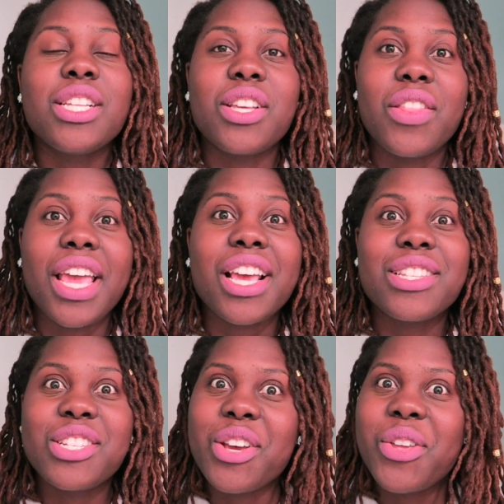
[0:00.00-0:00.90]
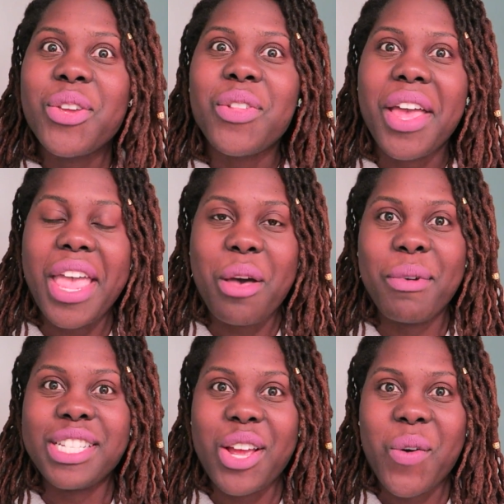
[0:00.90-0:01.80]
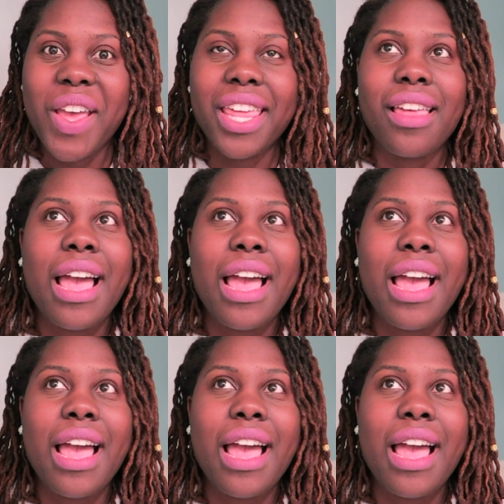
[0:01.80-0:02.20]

So that goes to show you like how much I weigh.